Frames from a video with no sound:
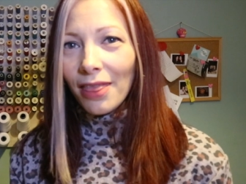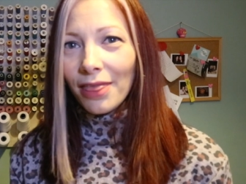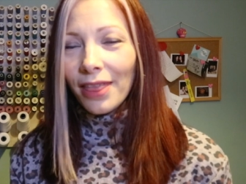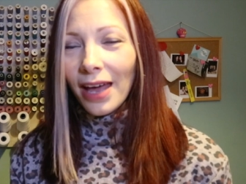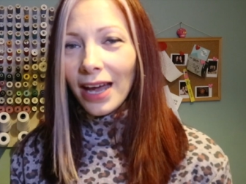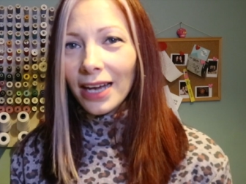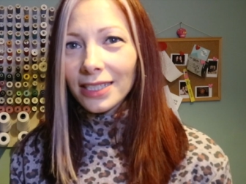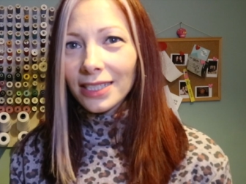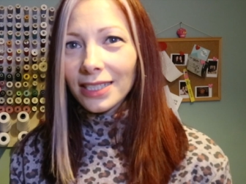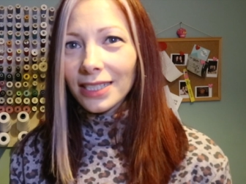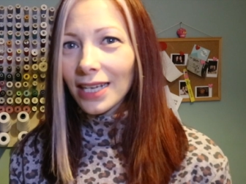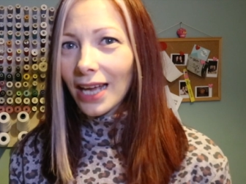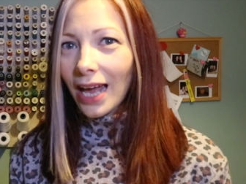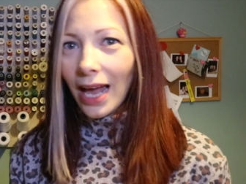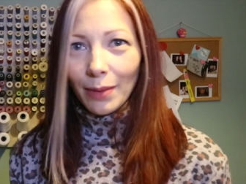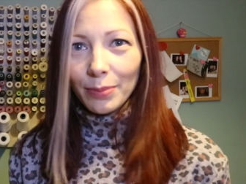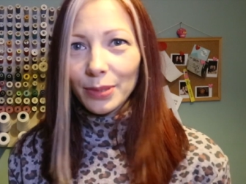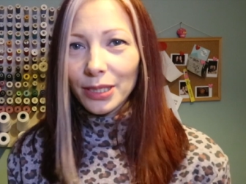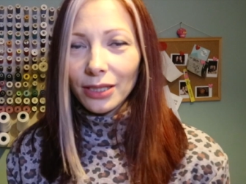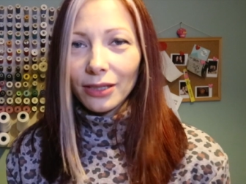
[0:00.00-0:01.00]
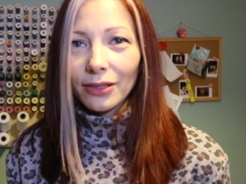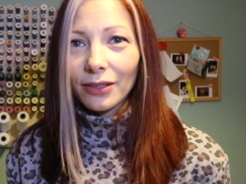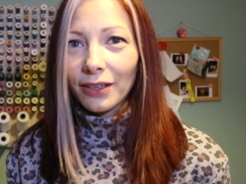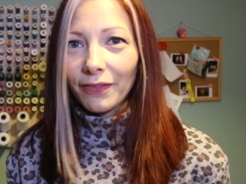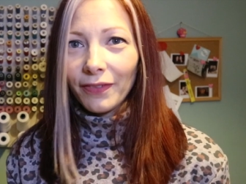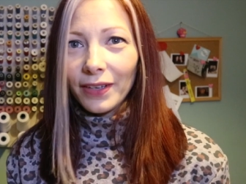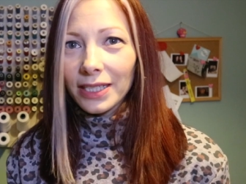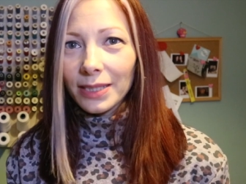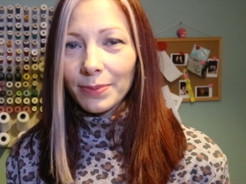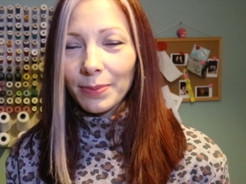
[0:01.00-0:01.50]
that absolutely
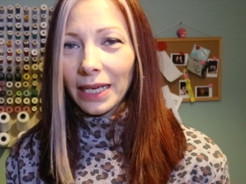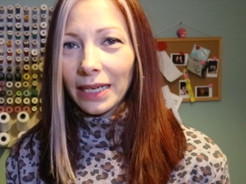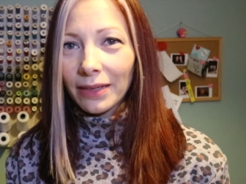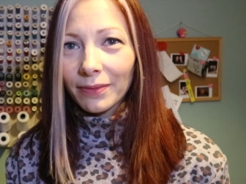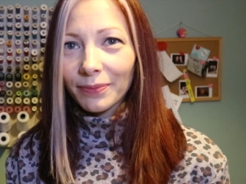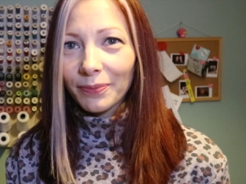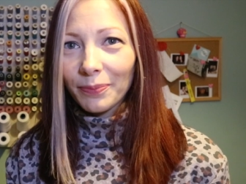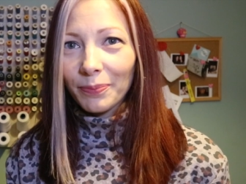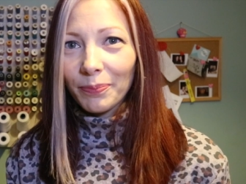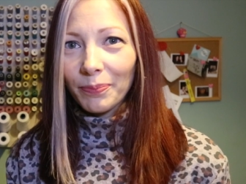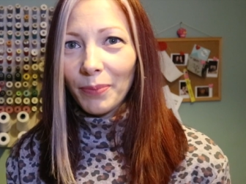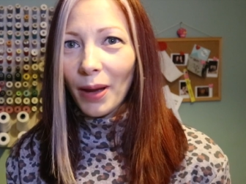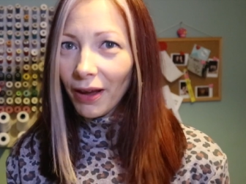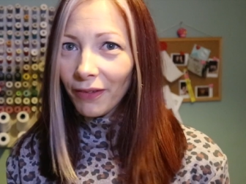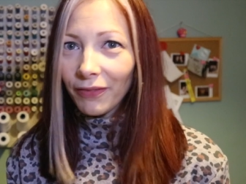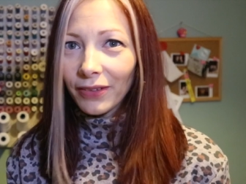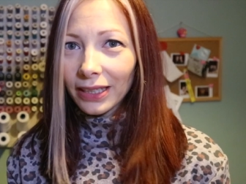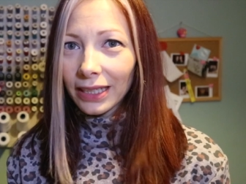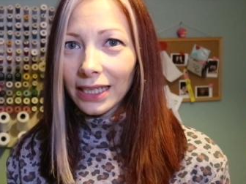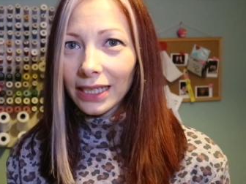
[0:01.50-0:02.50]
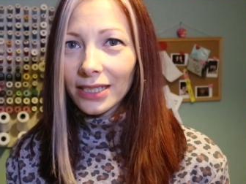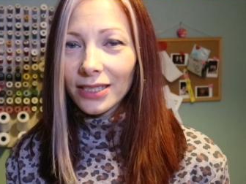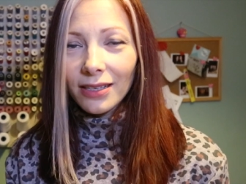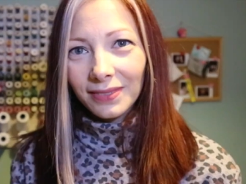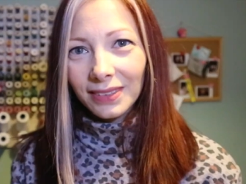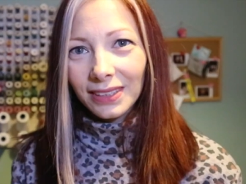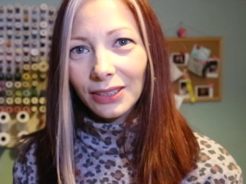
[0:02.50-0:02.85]
fits me perfectly.